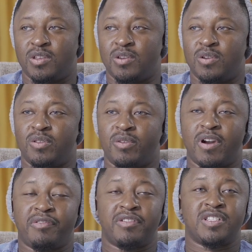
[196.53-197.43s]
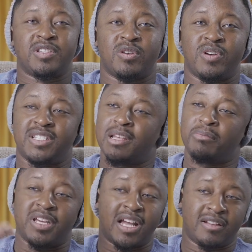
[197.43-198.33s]
You know, the reference is always
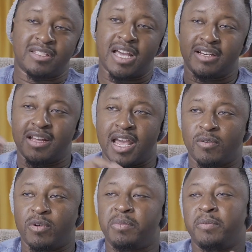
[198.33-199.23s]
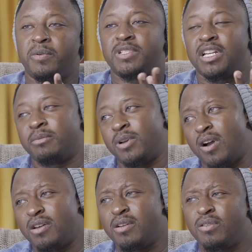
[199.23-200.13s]
something outside. And when people were telling me,
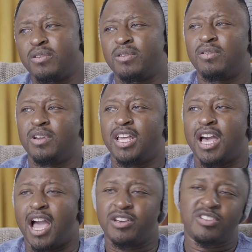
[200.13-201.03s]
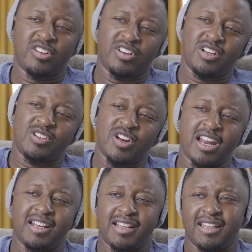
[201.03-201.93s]
oh no, you know, are you sure you're gonna
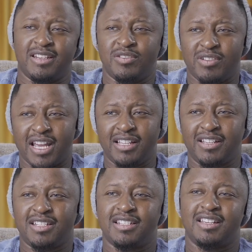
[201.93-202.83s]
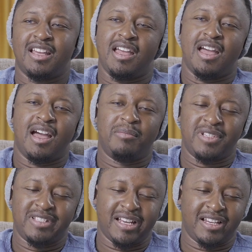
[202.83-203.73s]
try to do English? I'm
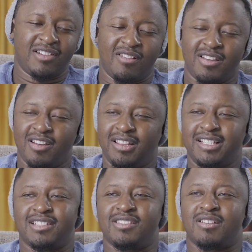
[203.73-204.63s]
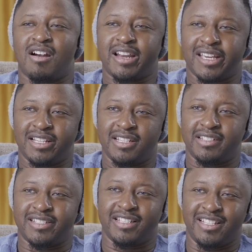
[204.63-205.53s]
just like, oh, y'all listen to R. Kelly
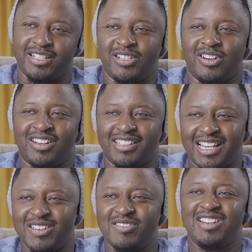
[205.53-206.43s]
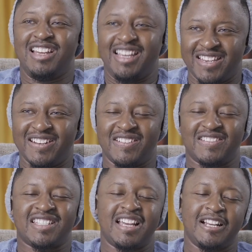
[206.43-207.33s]
and Celine Dion. Like, you know what
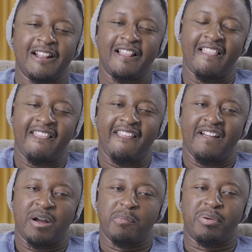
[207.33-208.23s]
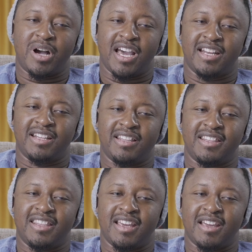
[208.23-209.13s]
I'm saying? But
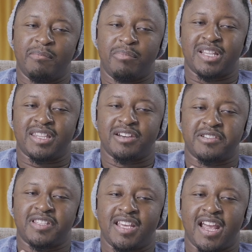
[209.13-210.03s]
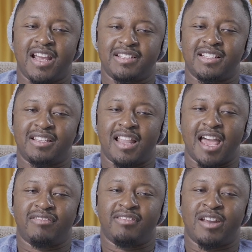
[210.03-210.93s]
there's things in
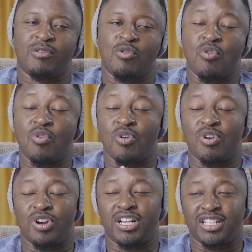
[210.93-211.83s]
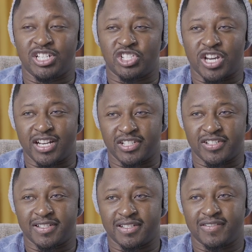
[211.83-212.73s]
life that really
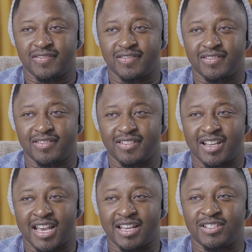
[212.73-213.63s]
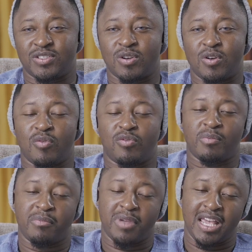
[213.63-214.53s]
changes. And so
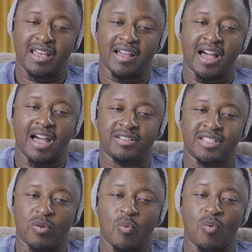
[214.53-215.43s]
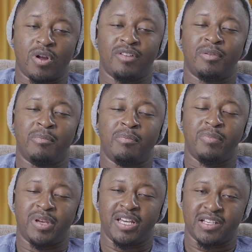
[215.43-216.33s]
for me, I'd say one of the
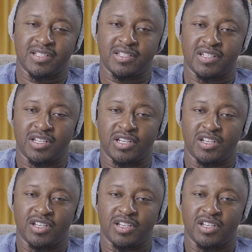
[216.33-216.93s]
biggest